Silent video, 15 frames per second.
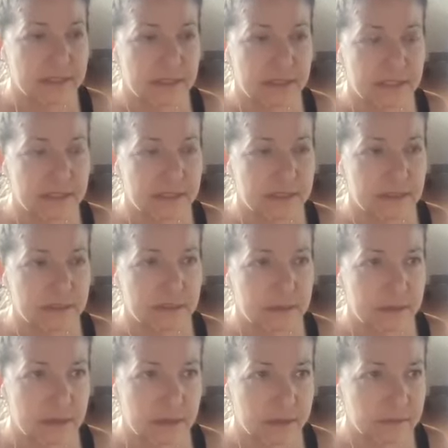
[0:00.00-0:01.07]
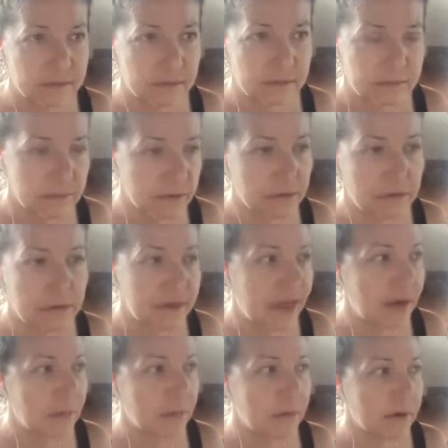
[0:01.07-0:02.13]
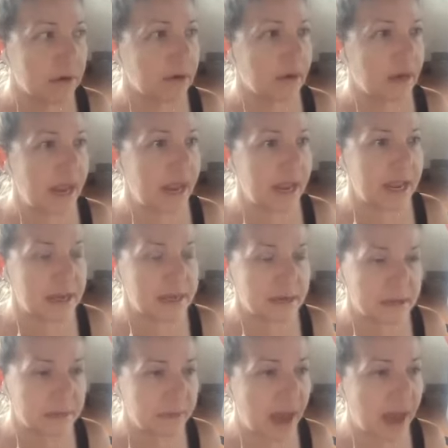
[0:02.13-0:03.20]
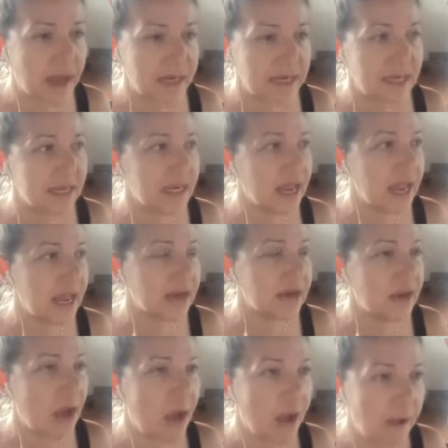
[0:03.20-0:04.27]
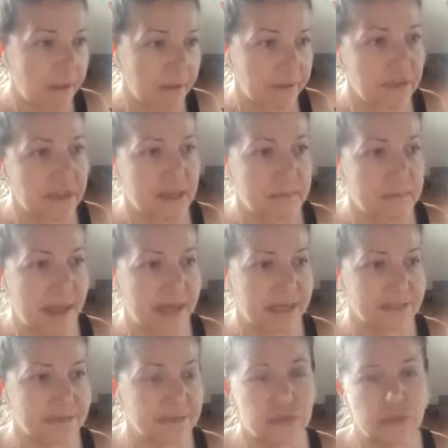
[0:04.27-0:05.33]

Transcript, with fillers: this, you know, neural network and the body and all of the impact of